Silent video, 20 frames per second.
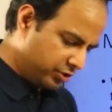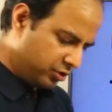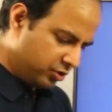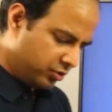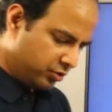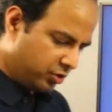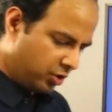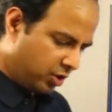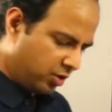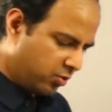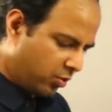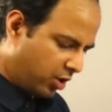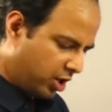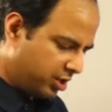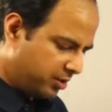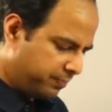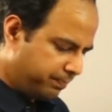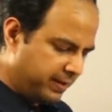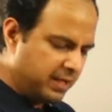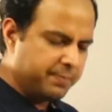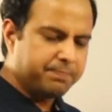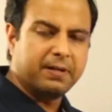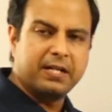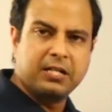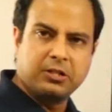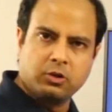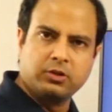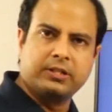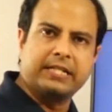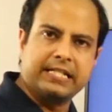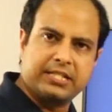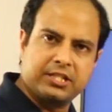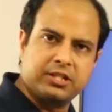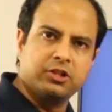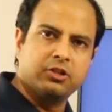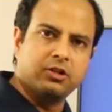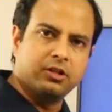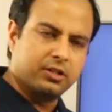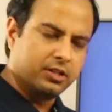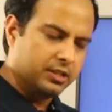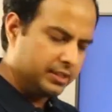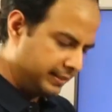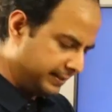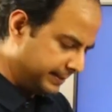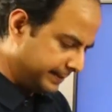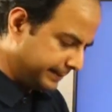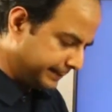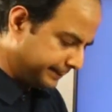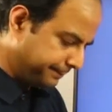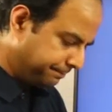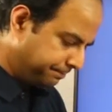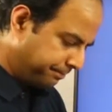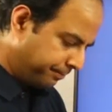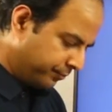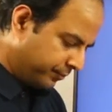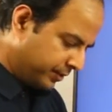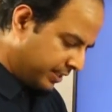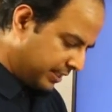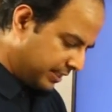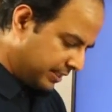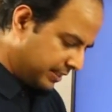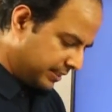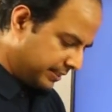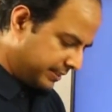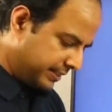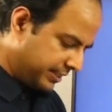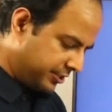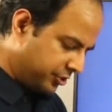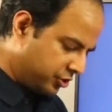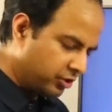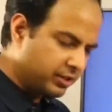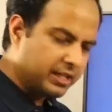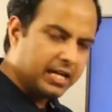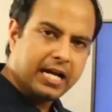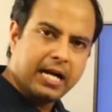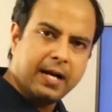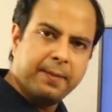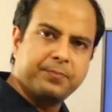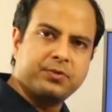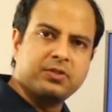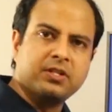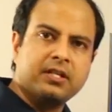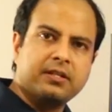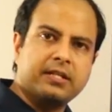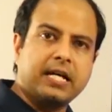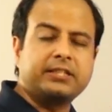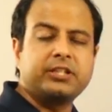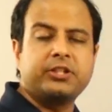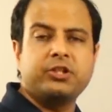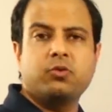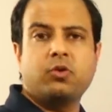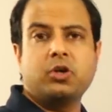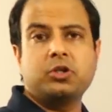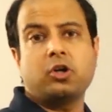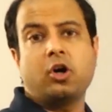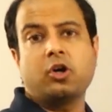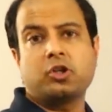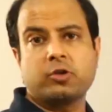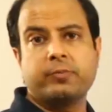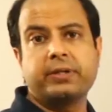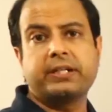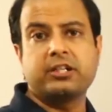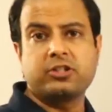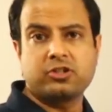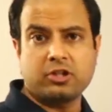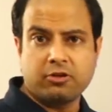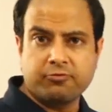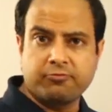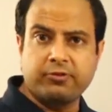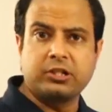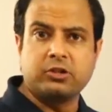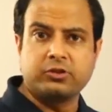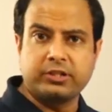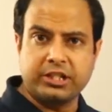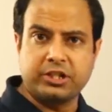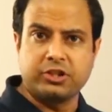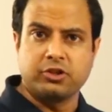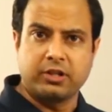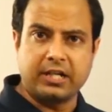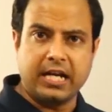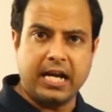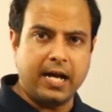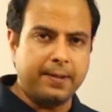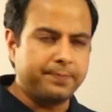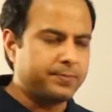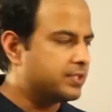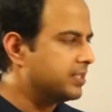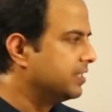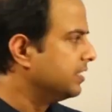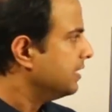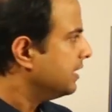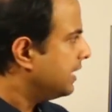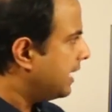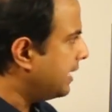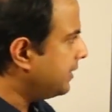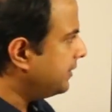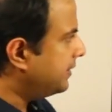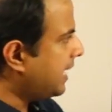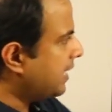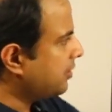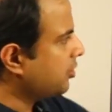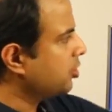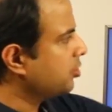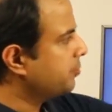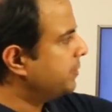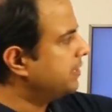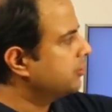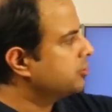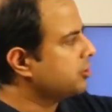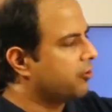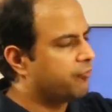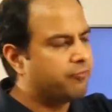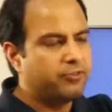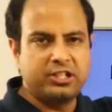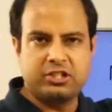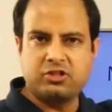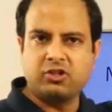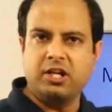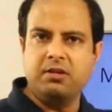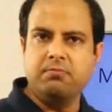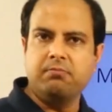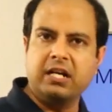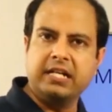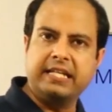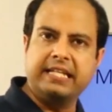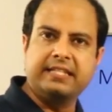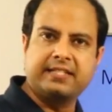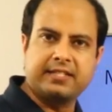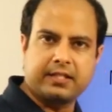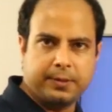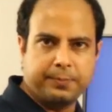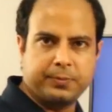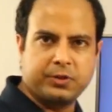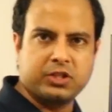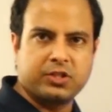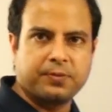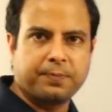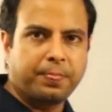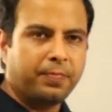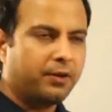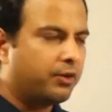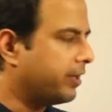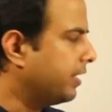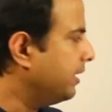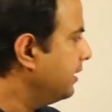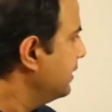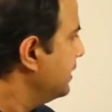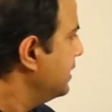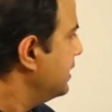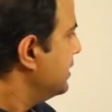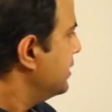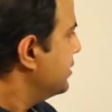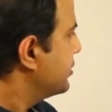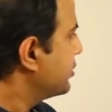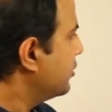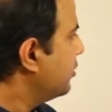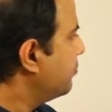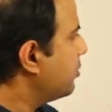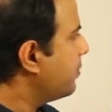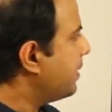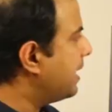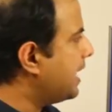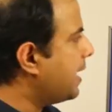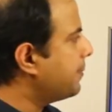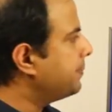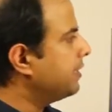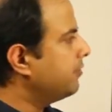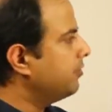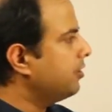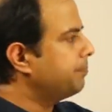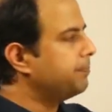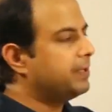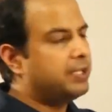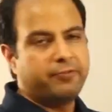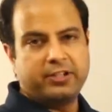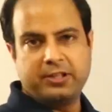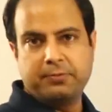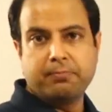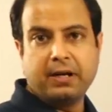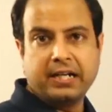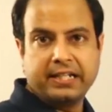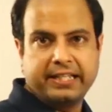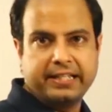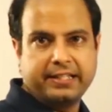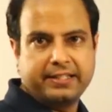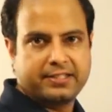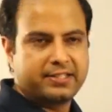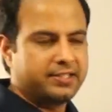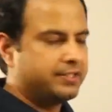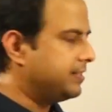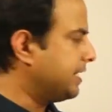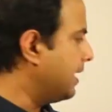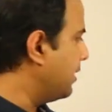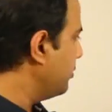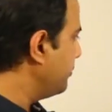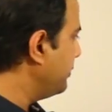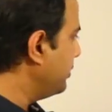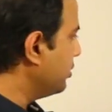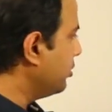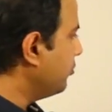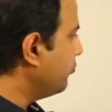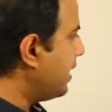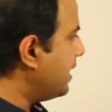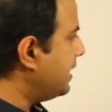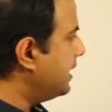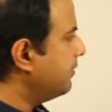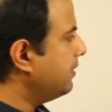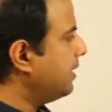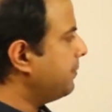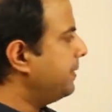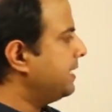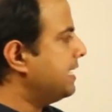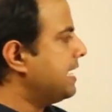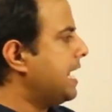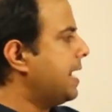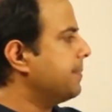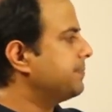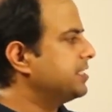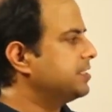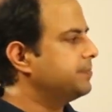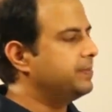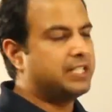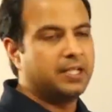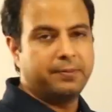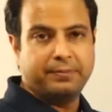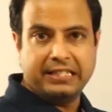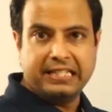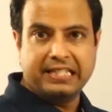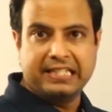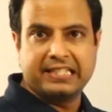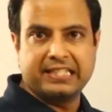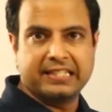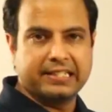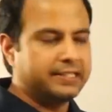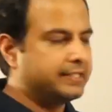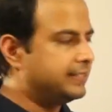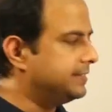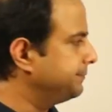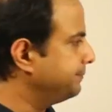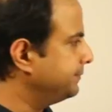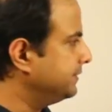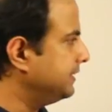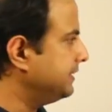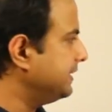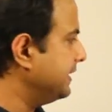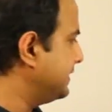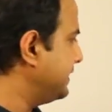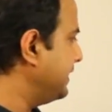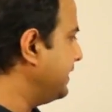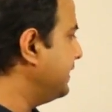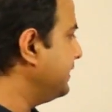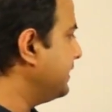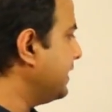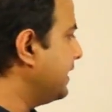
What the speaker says: you don't want people to test your apps. Rather, you want automated software to test your apps, and that automated software is called monkey scripts. Okay, so mobile app development with monkeys. Now, you know, while developing apps has become easier, testing and